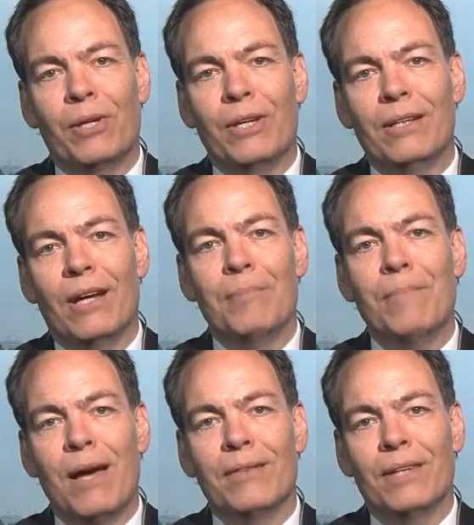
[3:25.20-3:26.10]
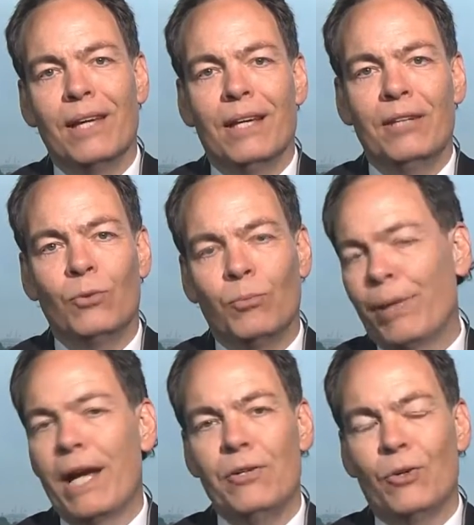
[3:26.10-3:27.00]
billion a month in
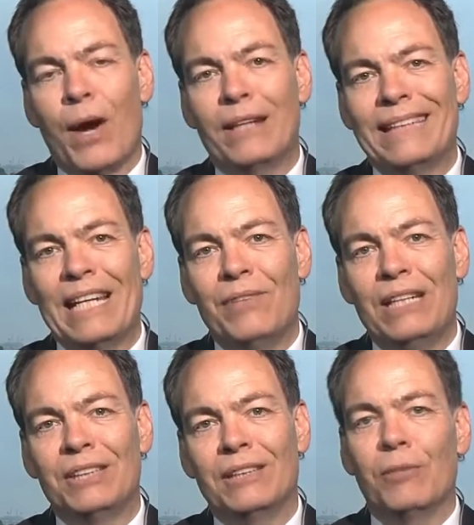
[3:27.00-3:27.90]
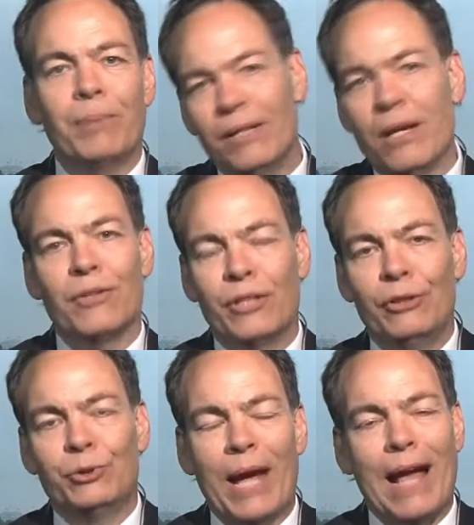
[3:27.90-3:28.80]
brand new quantitative easing, there'll be another
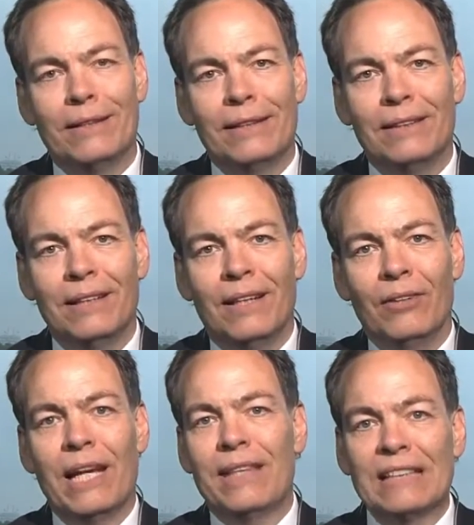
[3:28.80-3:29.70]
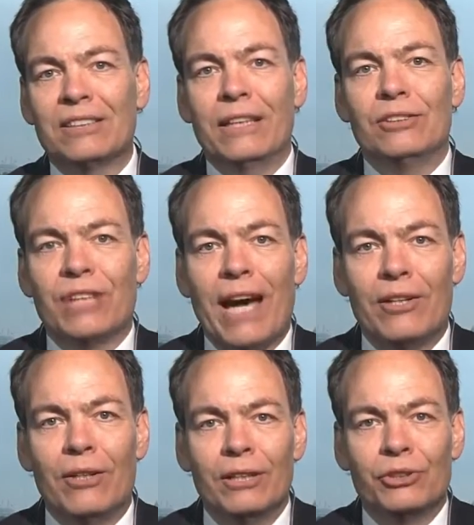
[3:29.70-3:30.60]
huge rally. Okay, that's the
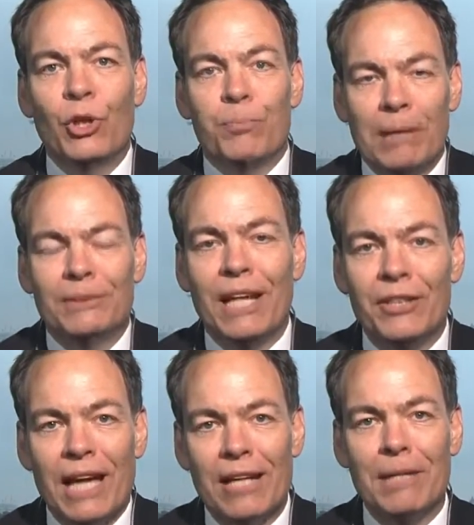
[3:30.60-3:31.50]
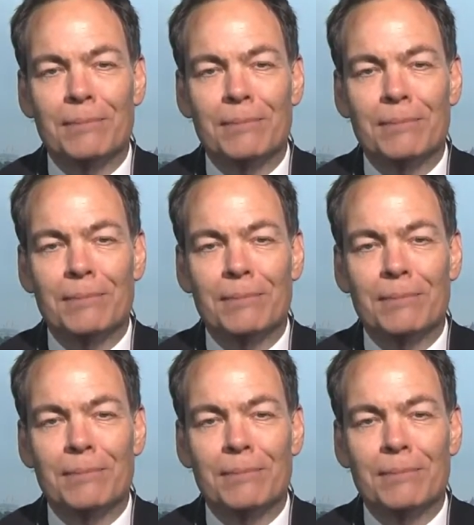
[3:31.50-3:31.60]
insider scoop. I'm telling you how to